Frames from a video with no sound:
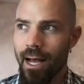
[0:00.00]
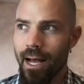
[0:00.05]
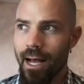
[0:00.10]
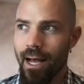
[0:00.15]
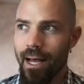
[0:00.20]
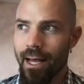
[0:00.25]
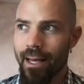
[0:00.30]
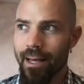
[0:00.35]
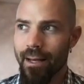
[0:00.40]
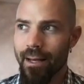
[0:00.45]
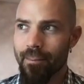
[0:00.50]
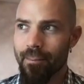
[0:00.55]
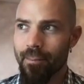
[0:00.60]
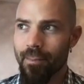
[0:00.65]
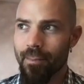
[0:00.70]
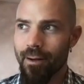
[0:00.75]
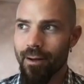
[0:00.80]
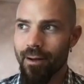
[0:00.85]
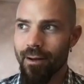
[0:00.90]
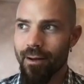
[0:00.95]
I am
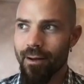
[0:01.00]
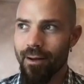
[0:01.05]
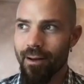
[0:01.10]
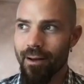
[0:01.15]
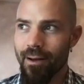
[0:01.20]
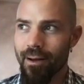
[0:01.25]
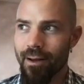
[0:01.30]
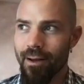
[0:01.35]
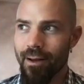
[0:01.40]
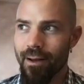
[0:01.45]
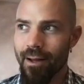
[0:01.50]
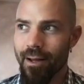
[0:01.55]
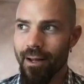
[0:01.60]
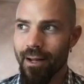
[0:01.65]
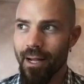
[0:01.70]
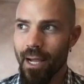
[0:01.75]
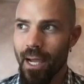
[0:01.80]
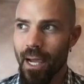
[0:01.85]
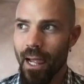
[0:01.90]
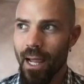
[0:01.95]
uh, uh,
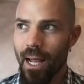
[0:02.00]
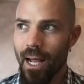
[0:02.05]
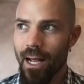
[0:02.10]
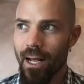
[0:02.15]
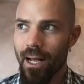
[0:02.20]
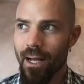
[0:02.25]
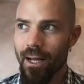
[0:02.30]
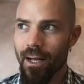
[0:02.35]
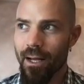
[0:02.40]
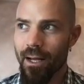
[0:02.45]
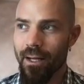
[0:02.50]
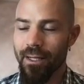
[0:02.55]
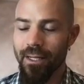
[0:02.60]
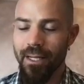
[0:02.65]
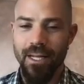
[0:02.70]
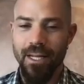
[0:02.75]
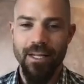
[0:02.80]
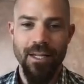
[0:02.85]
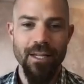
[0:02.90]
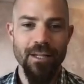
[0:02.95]
an
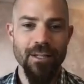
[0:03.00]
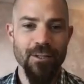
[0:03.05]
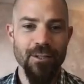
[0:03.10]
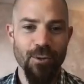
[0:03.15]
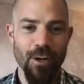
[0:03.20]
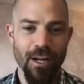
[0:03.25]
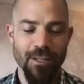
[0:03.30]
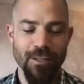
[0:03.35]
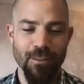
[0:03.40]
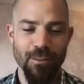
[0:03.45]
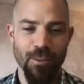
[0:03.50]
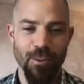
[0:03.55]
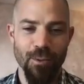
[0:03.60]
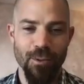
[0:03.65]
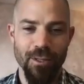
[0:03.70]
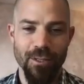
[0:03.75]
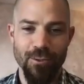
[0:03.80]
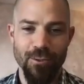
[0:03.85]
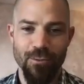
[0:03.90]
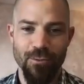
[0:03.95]
in-
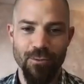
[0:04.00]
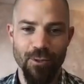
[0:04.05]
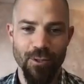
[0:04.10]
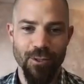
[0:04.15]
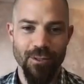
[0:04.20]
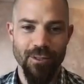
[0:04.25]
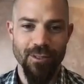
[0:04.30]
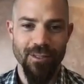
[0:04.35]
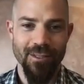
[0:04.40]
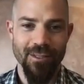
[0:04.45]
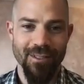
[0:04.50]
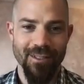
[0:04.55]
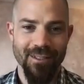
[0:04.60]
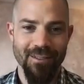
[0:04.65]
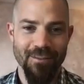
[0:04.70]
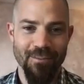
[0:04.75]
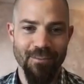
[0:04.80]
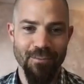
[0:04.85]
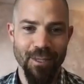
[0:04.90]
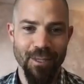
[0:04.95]
intractable introvert,
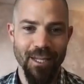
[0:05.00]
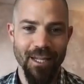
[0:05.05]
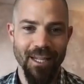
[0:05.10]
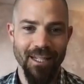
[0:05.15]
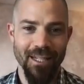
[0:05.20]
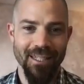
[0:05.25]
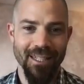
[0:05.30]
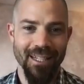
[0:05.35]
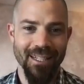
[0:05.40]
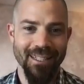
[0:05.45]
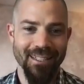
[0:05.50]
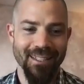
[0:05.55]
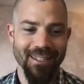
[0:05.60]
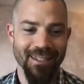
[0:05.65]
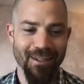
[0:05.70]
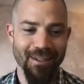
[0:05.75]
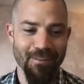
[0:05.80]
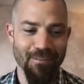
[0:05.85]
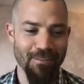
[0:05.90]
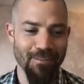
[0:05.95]
meaning that
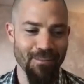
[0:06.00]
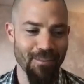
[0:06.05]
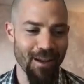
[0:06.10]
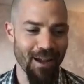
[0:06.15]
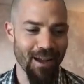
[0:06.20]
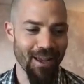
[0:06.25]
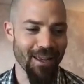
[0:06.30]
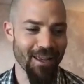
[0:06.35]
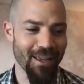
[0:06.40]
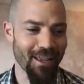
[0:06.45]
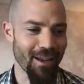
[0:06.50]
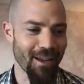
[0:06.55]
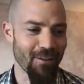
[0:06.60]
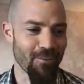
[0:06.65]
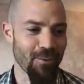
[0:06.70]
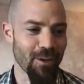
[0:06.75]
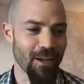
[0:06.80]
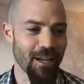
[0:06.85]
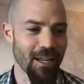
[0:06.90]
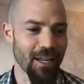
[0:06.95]
um, I, I
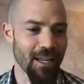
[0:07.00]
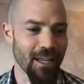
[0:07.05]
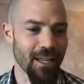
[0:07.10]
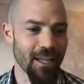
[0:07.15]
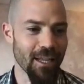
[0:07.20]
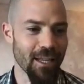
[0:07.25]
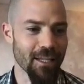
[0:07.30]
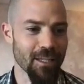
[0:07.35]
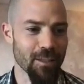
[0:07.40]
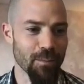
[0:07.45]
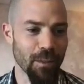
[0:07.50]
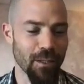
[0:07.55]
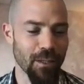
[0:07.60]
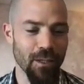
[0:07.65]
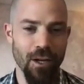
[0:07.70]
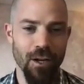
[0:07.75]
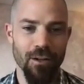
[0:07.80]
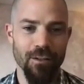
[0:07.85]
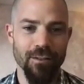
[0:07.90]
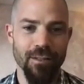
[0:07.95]
really spend a
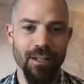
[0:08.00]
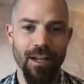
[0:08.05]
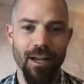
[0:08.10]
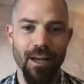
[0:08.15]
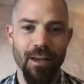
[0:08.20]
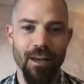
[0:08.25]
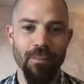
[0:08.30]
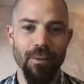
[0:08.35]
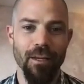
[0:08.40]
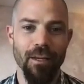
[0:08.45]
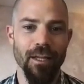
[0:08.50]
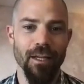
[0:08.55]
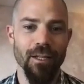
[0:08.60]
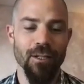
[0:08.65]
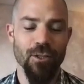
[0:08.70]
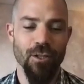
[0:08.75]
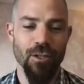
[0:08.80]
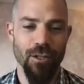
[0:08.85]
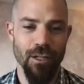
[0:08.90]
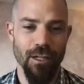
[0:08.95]
lot of time
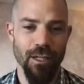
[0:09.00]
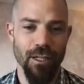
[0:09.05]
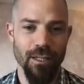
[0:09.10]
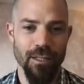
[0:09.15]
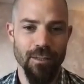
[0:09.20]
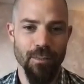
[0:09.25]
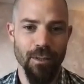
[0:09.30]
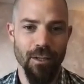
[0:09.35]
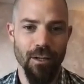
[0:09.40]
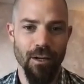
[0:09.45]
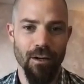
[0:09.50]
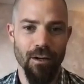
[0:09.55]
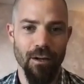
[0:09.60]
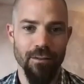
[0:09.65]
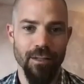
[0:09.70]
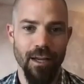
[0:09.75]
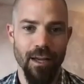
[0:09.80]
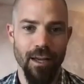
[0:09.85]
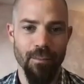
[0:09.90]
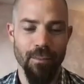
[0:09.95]
internally. I spend a lot of
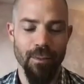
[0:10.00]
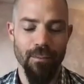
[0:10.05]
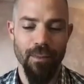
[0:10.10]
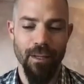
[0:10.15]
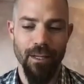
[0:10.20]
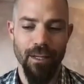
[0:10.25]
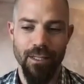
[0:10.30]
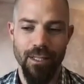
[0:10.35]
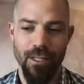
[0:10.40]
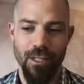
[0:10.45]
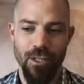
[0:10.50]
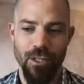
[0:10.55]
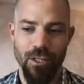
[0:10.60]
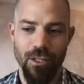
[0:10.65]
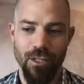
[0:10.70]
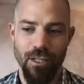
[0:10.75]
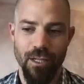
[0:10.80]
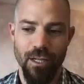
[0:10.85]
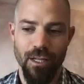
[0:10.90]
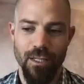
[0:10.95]
time in
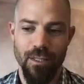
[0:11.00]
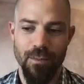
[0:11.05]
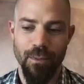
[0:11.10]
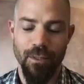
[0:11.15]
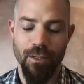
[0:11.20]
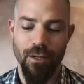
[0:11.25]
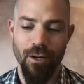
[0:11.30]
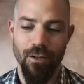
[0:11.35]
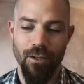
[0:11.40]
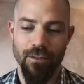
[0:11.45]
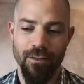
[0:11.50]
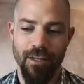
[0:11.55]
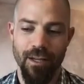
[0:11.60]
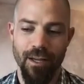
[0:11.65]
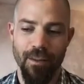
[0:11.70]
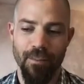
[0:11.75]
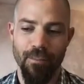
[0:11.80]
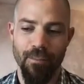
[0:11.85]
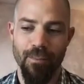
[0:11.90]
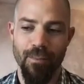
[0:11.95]
meditation, I spend a lot of
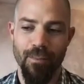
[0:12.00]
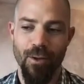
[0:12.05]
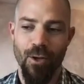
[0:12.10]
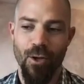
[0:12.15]
time